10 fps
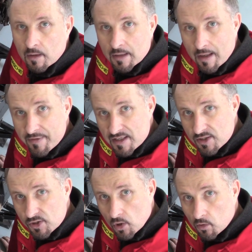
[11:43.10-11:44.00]
Now this
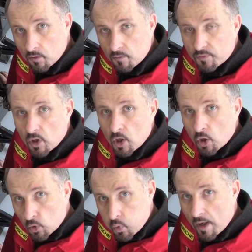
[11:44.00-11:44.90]
solved
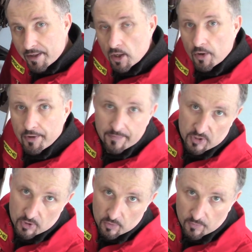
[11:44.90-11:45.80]
quite a lot of
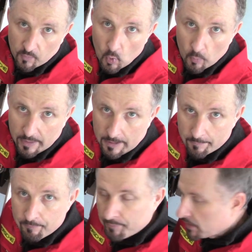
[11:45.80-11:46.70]
issues for me.
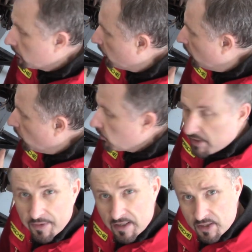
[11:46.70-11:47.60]
One of
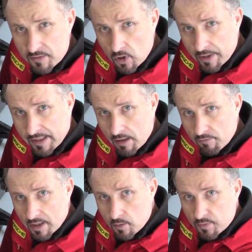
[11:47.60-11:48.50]
the things you've got to get
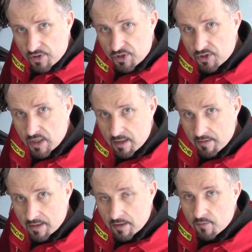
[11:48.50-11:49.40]
right with the
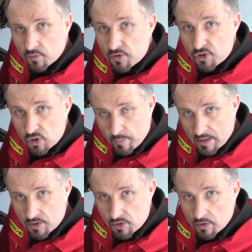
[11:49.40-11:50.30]
steering and front
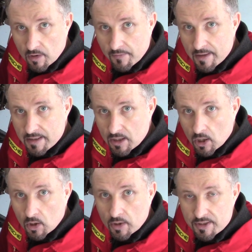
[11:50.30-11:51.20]
suspension of any
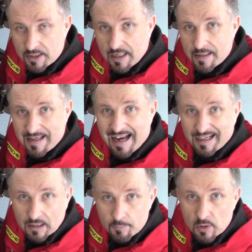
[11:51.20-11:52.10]
car is to get the
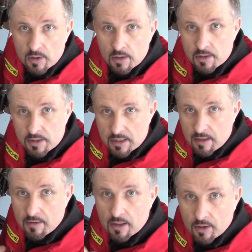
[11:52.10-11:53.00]
Ackermann
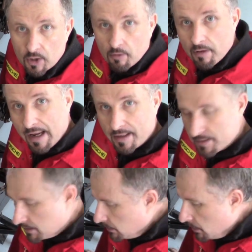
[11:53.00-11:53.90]
steering correct.